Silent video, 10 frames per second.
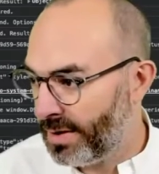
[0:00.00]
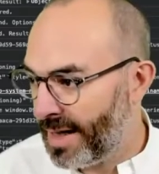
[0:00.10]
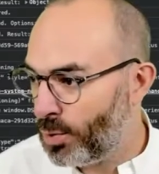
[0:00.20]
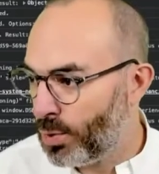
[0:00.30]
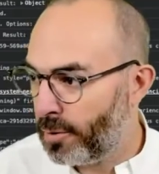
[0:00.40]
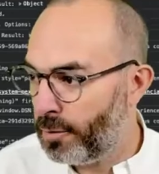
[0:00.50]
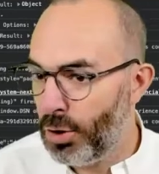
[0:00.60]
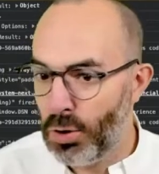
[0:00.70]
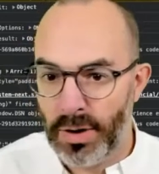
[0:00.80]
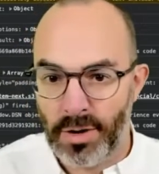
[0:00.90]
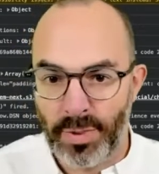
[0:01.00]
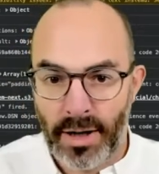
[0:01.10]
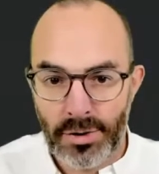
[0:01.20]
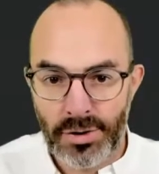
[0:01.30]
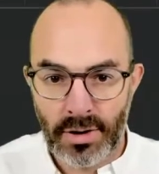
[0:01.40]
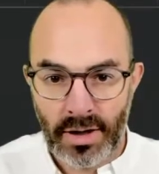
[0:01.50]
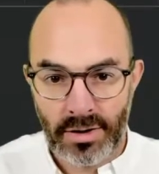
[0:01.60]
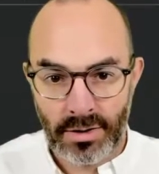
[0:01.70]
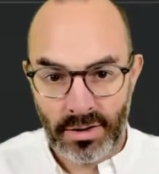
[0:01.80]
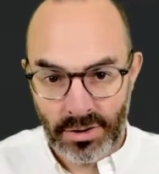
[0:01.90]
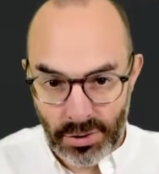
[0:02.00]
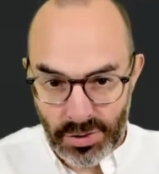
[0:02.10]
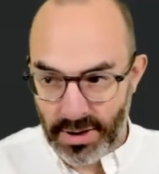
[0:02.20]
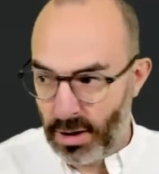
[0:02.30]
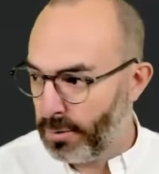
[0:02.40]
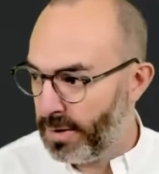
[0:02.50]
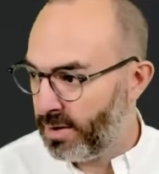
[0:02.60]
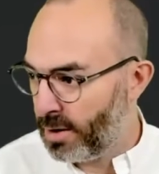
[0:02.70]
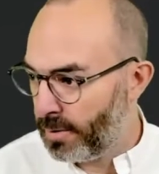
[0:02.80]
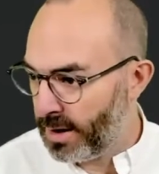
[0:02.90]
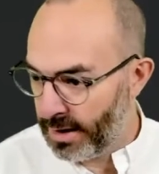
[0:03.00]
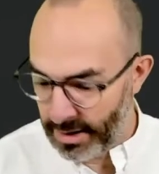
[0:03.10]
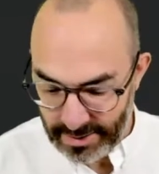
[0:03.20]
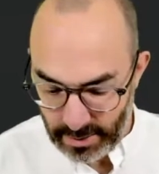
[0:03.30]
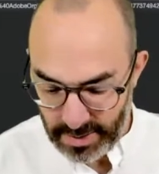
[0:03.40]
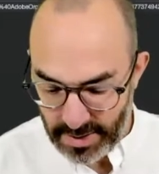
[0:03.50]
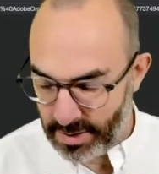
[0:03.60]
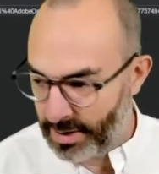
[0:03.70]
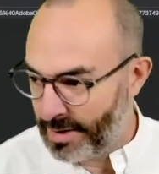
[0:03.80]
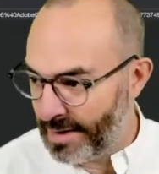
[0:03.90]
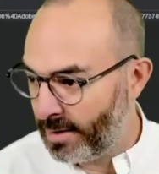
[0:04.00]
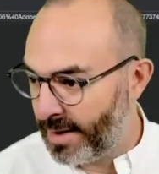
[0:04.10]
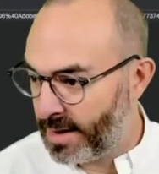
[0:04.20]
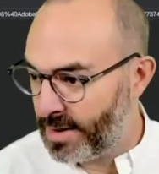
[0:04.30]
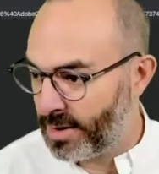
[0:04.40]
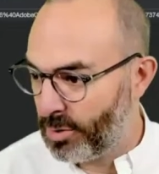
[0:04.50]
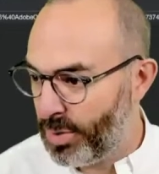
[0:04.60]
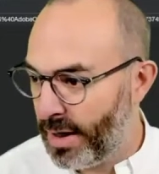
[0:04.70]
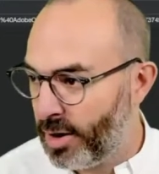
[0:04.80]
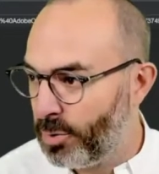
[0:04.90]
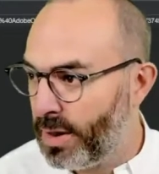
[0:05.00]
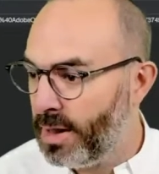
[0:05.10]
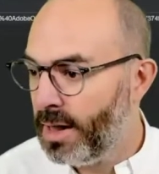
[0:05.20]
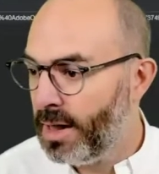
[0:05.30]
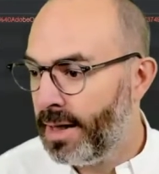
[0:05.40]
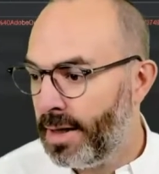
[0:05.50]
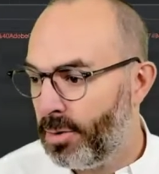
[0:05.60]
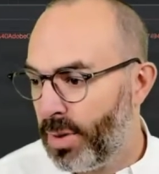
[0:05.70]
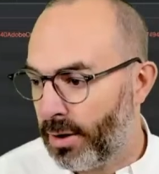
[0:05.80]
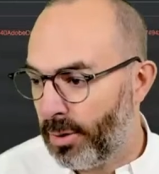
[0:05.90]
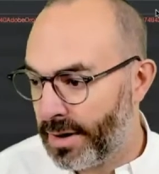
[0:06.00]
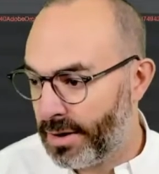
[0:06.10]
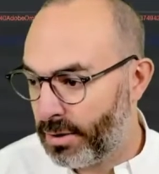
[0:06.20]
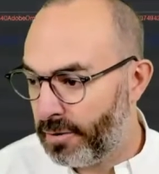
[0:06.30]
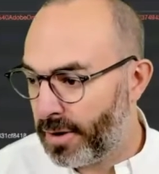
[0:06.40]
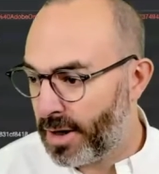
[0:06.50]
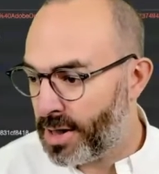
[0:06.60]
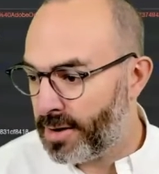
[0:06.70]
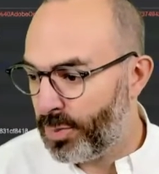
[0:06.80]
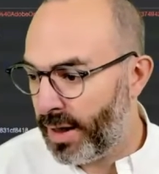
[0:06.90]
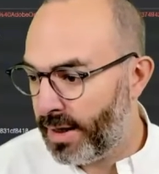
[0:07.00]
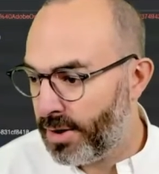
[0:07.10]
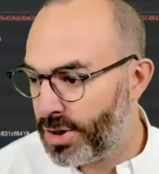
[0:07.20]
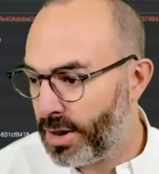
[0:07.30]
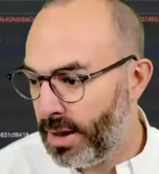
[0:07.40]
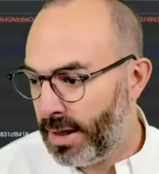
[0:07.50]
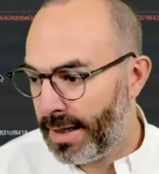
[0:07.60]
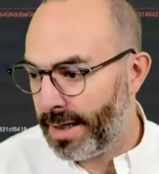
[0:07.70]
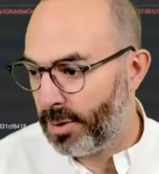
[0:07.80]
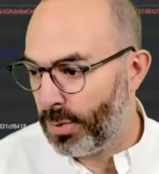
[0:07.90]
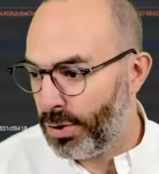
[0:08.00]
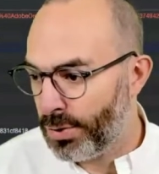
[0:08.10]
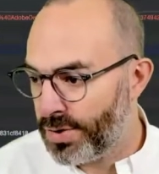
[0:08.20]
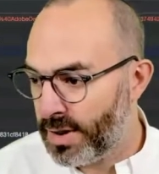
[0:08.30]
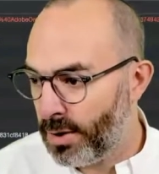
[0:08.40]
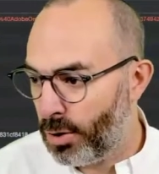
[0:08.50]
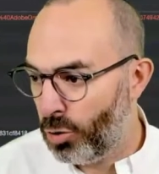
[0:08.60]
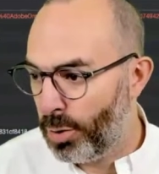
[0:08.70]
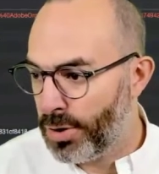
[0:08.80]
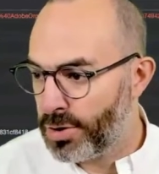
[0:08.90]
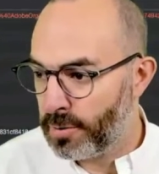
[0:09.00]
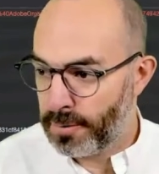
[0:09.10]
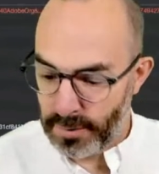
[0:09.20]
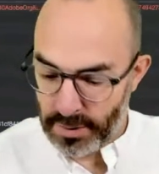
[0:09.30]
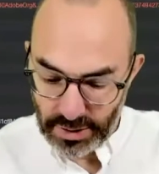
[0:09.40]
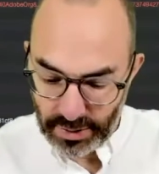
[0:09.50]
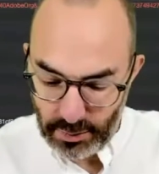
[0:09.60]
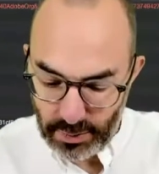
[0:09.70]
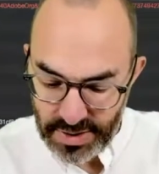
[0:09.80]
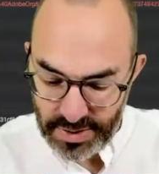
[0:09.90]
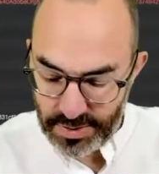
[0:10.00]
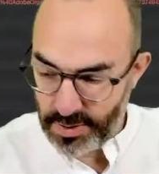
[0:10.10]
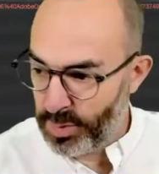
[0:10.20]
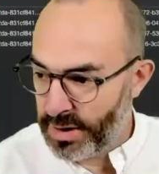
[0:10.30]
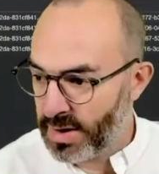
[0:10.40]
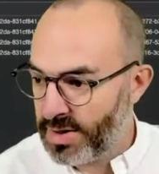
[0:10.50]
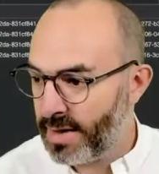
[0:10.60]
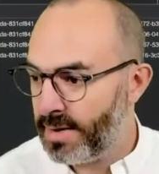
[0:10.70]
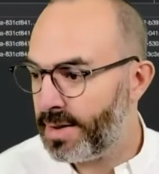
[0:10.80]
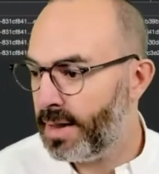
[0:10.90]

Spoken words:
network view in the browser, and you'll see all of these lovely little text behind me. By refreshing the page, you'll see a whole bunch of requests being sent.